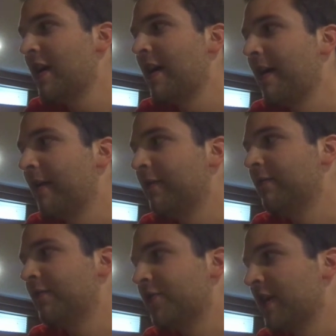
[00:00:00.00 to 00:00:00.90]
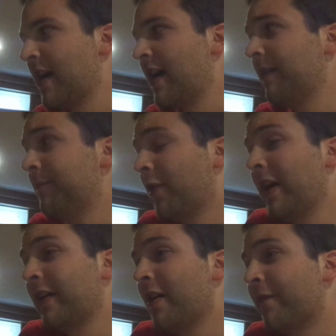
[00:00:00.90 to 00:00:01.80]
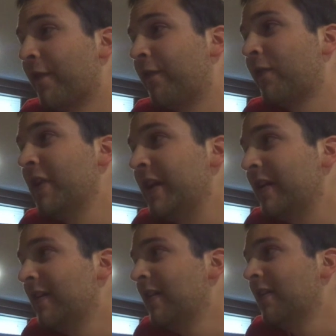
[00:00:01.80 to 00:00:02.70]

So yeah, I'm glad I got it for free